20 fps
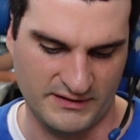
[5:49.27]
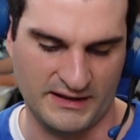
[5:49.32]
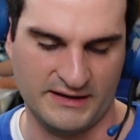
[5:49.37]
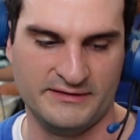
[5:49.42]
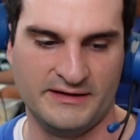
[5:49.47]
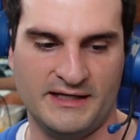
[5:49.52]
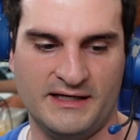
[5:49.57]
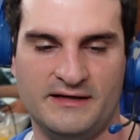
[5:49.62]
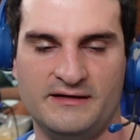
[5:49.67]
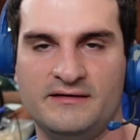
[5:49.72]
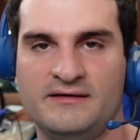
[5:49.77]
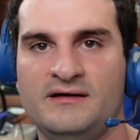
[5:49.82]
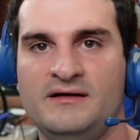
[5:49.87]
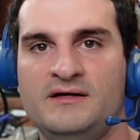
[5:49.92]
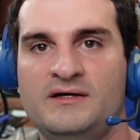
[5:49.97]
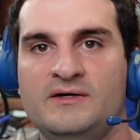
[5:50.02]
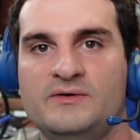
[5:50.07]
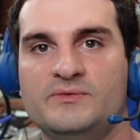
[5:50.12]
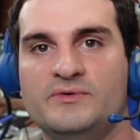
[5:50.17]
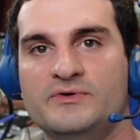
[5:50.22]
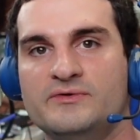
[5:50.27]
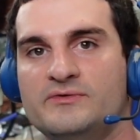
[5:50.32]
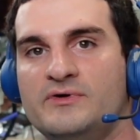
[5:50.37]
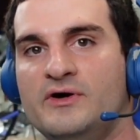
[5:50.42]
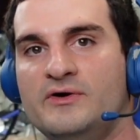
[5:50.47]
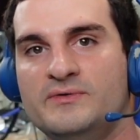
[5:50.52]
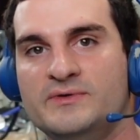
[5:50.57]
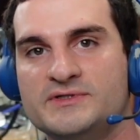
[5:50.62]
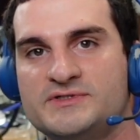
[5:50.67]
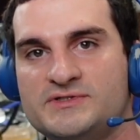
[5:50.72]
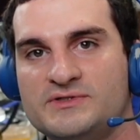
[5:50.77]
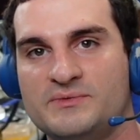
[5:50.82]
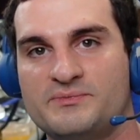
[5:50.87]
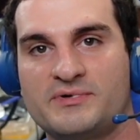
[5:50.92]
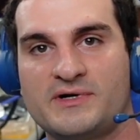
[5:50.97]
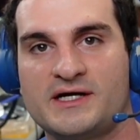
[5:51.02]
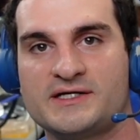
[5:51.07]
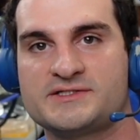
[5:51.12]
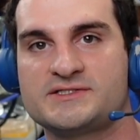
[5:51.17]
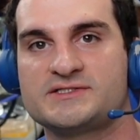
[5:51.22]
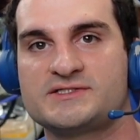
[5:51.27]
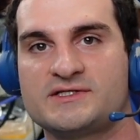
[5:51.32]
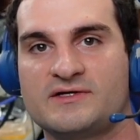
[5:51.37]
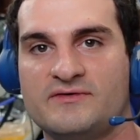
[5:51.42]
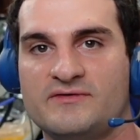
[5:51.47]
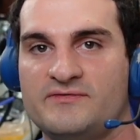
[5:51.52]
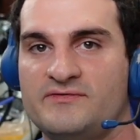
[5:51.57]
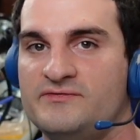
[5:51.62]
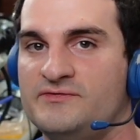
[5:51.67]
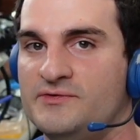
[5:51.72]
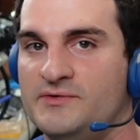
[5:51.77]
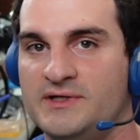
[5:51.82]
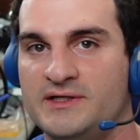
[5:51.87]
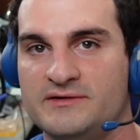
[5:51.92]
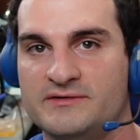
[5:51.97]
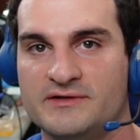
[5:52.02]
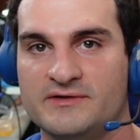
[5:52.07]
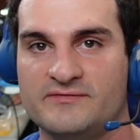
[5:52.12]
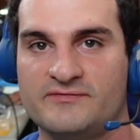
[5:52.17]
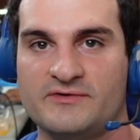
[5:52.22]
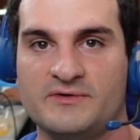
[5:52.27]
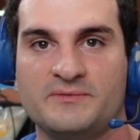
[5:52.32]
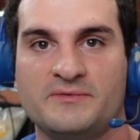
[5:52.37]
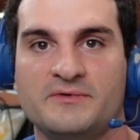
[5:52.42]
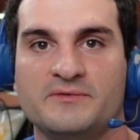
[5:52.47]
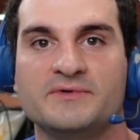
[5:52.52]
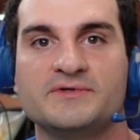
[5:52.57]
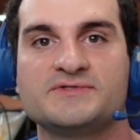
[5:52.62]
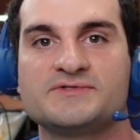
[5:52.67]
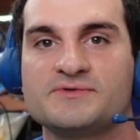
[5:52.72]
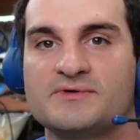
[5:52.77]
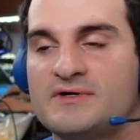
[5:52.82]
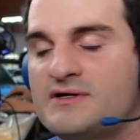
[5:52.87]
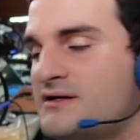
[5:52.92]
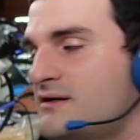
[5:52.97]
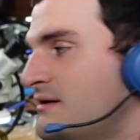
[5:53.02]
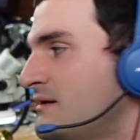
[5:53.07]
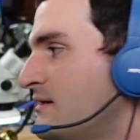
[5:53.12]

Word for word: and then we'll go into the process of doing the firmware restore.